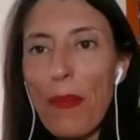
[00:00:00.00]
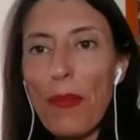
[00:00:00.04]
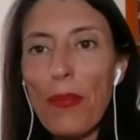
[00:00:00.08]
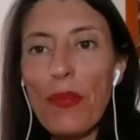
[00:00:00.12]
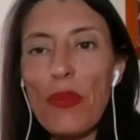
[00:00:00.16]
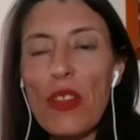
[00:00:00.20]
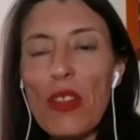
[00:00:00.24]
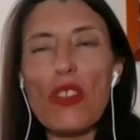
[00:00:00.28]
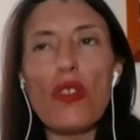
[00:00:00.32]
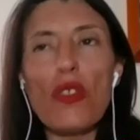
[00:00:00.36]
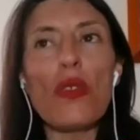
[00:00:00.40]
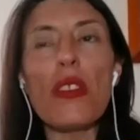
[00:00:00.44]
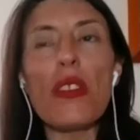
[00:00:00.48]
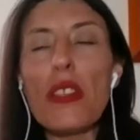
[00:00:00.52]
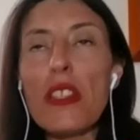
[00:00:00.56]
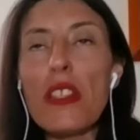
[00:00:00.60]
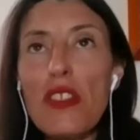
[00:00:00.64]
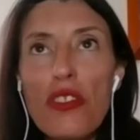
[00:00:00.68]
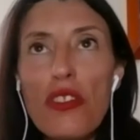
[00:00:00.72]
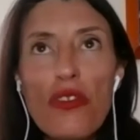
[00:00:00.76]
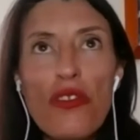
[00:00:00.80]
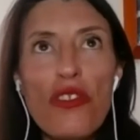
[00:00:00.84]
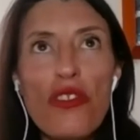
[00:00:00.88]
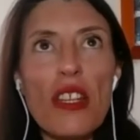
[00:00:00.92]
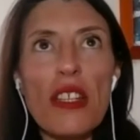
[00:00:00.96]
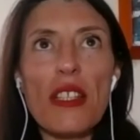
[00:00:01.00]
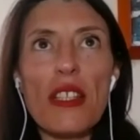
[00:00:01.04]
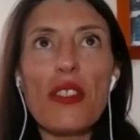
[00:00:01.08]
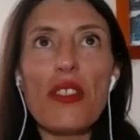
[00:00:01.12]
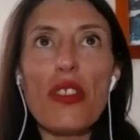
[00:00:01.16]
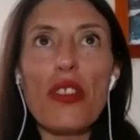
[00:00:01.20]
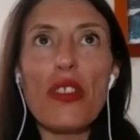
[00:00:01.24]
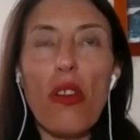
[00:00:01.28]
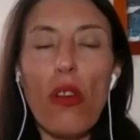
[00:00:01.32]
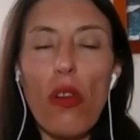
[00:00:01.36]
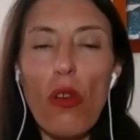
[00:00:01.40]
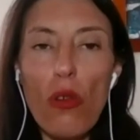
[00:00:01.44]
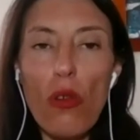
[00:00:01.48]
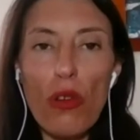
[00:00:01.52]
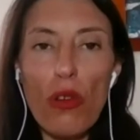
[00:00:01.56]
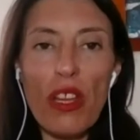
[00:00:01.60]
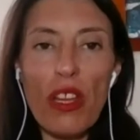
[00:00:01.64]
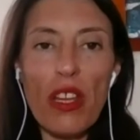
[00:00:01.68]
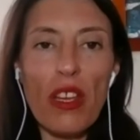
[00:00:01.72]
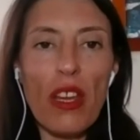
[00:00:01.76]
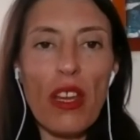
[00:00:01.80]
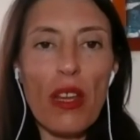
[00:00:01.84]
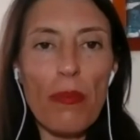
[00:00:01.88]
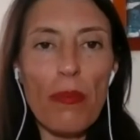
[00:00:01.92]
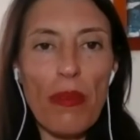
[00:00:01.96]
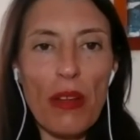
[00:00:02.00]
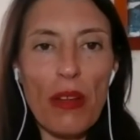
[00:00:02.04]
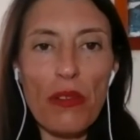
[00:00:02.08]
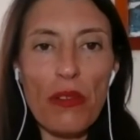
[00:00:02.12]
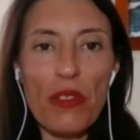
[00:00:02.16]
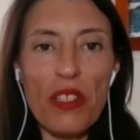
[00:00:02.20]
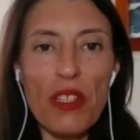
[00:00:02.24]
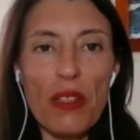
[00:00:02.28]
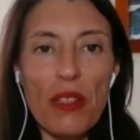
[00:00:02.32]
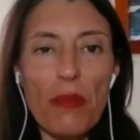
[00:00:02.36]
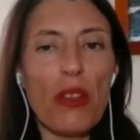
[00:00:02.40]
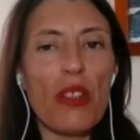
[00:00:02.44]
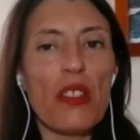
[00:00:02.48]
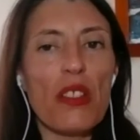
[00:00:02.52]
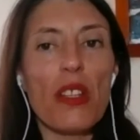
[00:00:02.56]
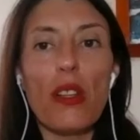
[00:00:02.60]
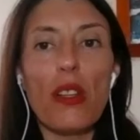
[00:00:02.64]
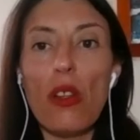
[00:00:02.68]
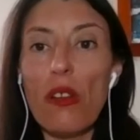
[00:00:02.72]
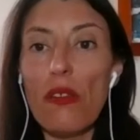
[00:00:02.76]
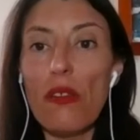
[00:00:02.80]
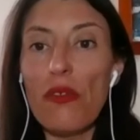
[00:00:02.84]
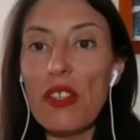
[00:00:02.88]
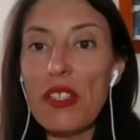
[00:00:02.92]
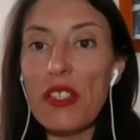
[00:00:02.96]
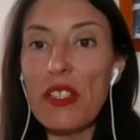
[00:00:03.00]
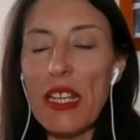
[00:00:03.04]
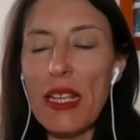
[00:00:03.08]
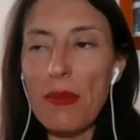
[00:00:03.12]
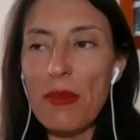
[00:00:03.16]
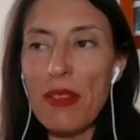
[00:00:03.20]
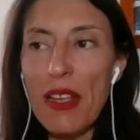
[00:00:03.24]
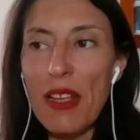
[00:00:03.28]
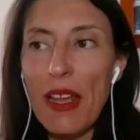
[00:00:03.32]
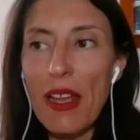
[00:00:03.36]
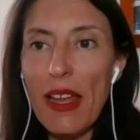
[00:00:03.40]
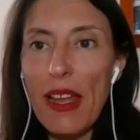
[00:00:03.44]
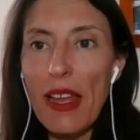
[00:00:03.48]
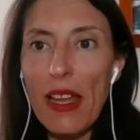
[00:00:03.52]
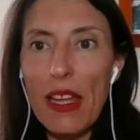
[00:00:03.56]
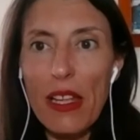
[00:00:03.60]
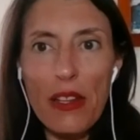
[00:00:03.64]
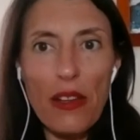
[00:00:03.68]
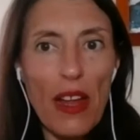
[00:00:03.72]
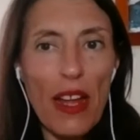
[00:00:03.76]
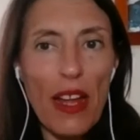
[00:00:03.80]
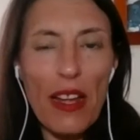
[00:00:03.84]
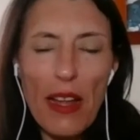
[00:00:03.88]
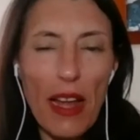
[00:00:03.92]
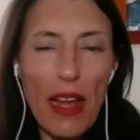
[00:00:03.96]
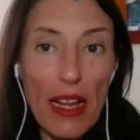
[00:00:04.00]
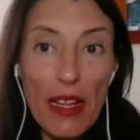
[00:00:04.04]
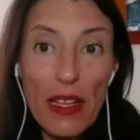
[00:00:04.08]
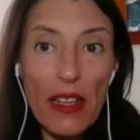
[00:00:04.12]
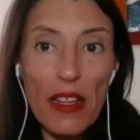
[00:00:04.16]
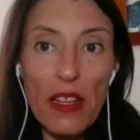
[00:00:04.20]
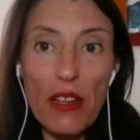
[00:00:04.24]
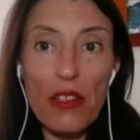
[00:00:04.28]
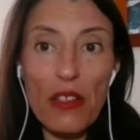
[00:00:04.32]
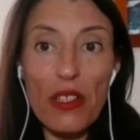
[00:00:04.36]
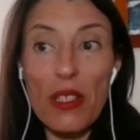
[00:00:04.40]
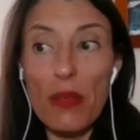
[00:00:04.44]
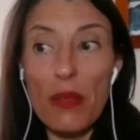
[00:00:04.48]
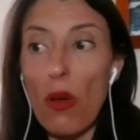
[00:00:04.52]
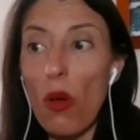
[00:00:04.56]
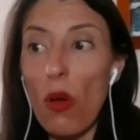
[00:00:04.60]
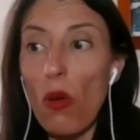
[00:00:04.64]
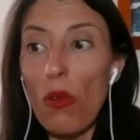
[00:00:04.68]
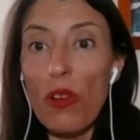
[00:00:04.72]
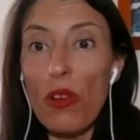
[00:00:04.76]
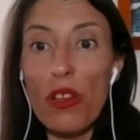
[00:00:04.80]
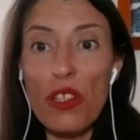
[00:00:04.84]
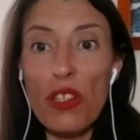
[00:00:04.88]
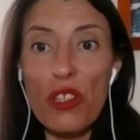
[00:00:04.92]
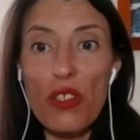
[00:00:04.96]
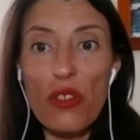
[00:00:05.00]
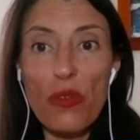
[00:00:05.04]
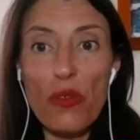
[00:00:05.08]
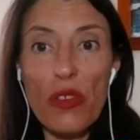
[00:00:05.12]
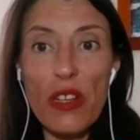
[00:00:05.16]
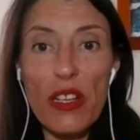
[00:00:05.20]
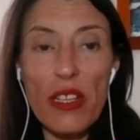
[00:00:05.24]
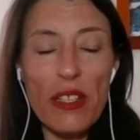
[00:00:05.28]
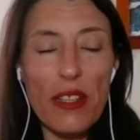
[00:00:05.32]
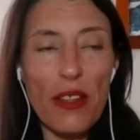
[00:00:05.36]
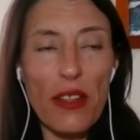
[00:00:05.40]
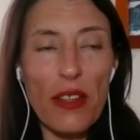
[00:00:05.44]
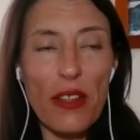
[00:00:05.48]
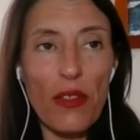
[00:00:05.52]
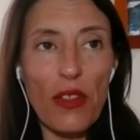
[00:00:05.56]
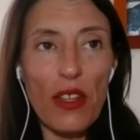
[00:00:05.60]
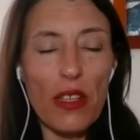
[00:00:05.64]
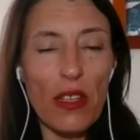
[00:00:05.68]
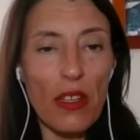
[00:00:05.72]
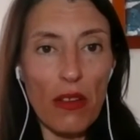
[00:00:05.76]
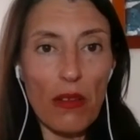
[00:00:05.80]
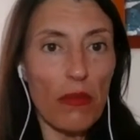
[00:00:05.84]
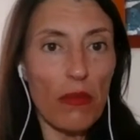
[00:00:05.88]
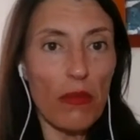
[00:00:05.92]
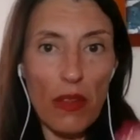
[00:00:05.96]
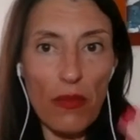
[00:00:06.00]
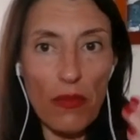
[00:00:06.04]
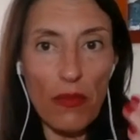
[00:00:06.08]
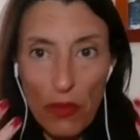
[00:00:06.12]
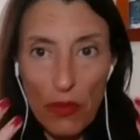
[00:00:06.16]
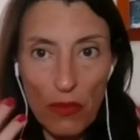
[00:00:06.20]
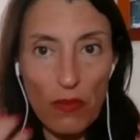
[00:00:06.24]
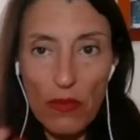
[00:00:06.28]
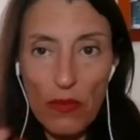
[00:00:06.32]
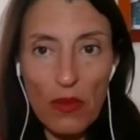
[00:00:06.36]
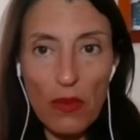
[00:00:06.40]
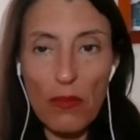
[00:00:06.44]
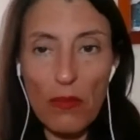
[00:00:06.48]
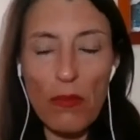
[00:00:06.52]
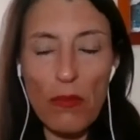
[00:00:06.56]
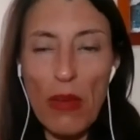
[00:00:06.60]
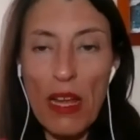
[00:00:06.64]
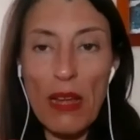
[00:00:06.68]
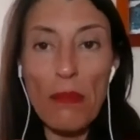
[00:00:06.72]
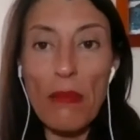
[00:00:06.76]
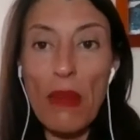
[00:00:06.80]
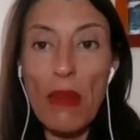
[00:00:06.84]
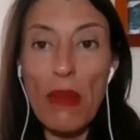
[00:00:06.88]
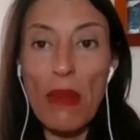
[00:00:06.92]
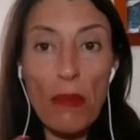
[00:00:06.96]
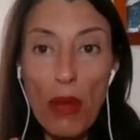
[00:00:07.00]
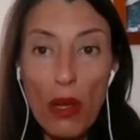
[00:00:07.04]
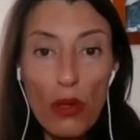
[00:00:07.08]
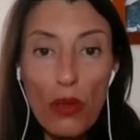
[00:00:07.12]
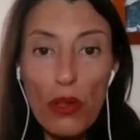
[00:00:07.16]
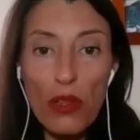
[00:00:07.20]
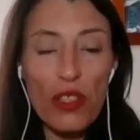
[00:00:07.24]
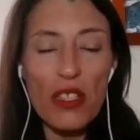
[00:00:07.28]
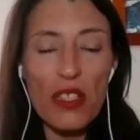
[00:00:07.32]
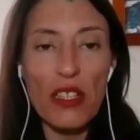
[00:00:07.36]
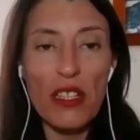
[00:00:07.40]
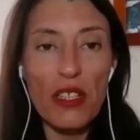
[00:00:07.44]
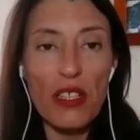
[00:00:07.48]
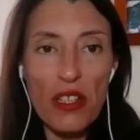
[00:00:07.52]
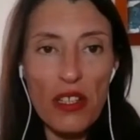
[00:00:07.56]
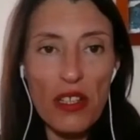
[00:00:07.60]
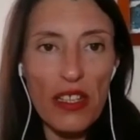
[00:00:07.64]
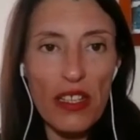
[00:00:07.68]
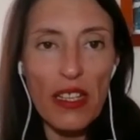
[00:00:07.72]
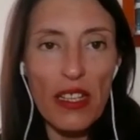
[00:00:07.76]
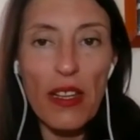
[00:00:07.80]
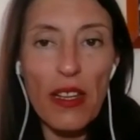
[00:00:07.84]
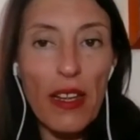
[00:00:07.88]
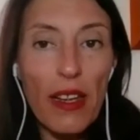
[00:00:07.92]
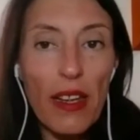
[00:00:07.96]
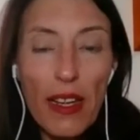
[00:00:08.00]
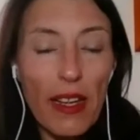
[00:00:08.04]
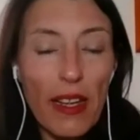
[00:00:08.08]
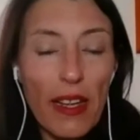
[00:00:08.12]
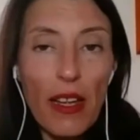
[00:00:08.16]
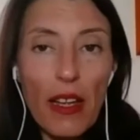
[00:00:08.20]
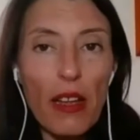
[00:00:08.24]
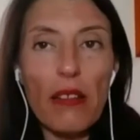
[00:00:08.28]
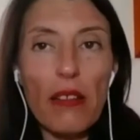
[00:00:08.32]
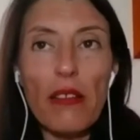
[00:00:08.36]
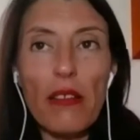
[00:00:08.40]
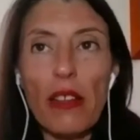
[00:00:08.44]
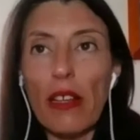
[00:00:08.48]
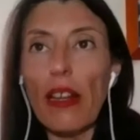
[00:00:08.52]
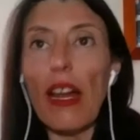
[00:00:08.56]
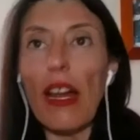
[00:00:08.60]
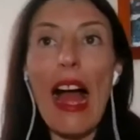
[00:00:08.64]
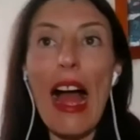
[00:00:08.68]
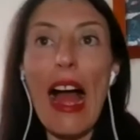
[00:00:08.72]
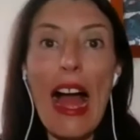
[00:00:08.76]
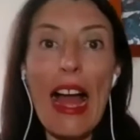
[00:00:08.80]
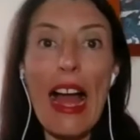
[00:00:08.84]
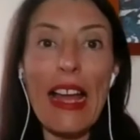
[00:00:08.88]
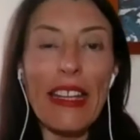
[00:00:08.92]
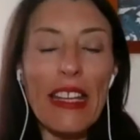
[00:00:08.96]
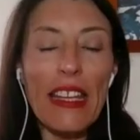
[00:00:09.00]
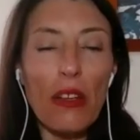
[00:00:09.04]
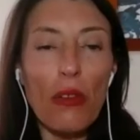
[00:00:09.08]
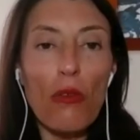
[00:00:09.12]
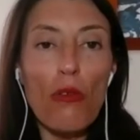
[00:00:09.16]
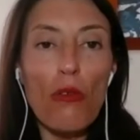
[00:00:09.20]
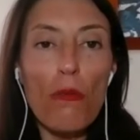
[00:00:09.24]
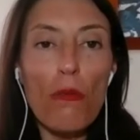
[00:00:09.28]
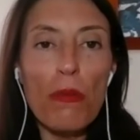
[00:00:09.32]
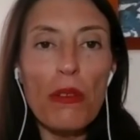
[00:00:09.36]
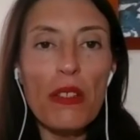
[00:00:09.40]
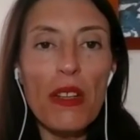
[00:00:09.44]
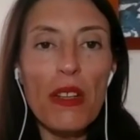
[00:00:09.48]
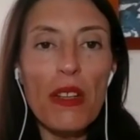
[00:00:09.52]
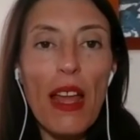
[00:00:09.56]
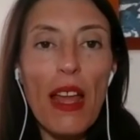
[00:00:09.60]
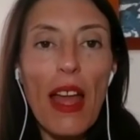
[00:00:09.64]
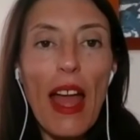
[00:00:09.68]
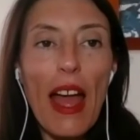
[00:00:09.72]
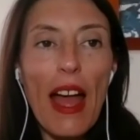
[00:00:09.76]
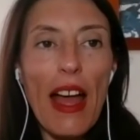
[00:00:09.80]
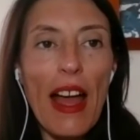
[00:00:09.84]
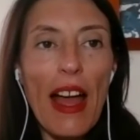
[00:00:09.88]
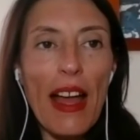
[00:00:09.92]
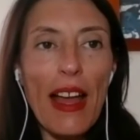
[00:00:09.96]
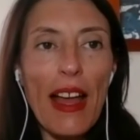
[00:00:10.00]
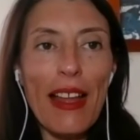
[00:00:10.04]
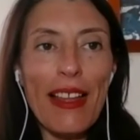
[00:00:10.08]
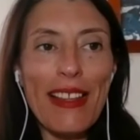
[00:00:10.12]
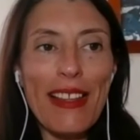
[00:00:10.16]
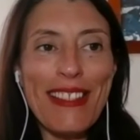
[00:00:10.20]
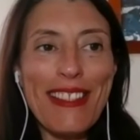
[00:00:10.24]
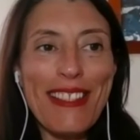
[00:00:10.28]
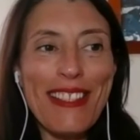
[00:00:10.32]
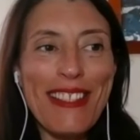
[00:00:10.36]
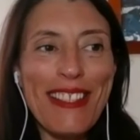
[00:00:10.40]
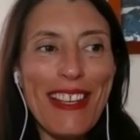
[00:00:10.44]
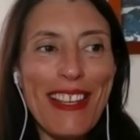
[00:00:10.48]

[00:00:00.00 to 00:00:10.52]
So just talking about it, because a lot of the times, I hear some horror stories that, my mouth's literally, hanging open, and